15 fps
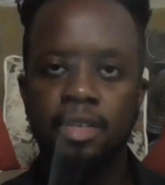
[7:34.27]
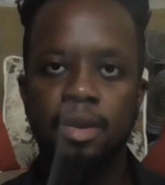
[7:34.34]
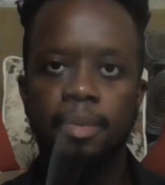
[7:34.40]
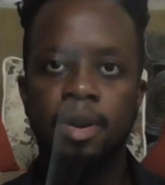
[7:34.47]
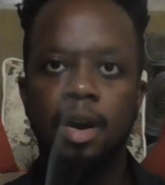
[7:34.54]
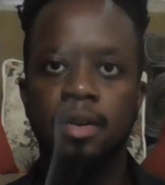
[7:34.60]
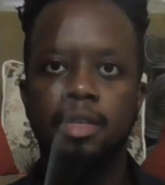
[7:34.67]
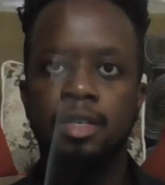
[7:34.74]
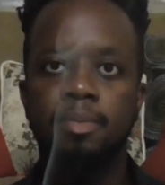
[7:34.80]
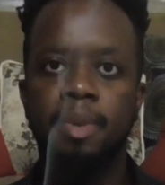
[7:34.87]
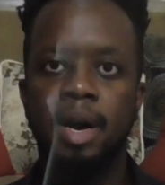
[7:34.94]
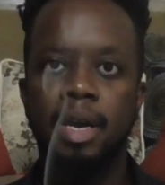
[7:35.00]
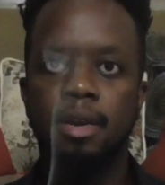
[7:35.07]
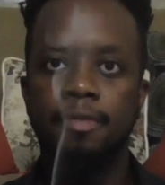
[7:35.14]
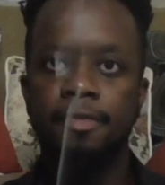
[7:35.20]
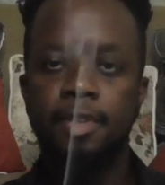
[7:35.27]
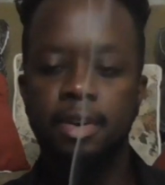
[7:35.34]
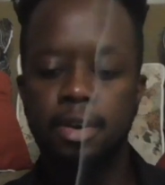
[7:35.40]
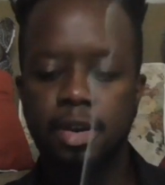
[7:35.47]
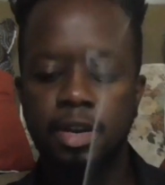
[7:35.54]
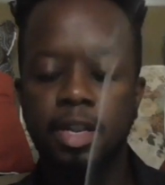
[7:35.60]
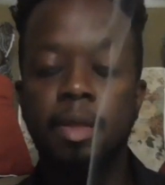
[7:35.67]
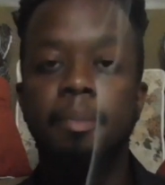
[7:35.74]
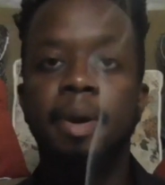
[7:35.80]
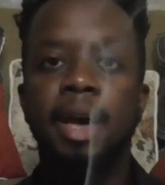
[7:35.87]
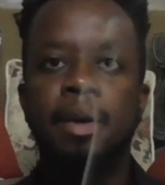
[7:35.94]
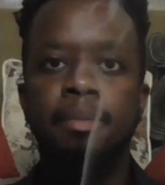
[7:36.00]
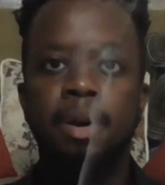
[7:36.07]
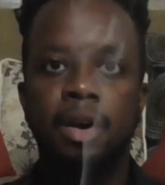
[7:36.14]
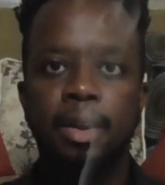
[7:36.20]
subconscious mind of the good and the
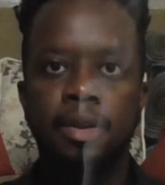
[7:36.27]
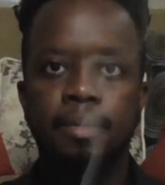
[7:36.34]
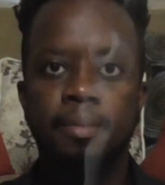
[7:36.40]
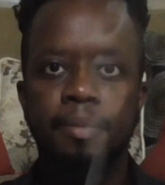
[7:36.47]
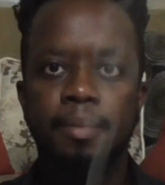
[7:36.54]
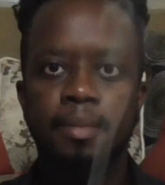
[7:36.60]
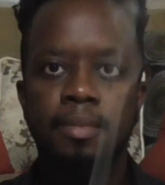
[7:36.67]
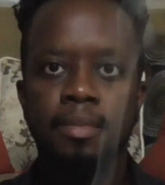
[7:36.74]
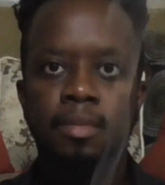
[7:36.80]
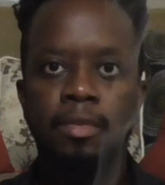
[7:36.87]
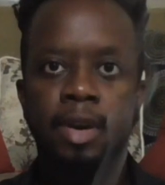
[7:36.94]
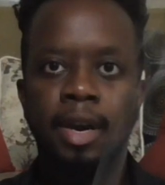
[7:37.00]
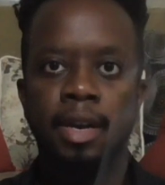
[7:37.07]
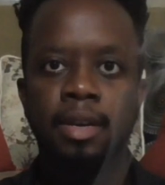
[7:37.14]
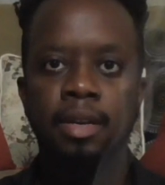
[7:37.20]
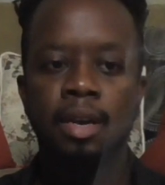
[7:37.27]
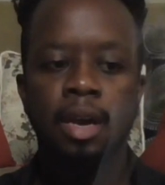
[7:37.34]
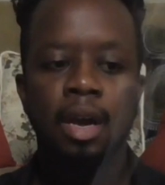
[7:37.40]
bad bucket, right?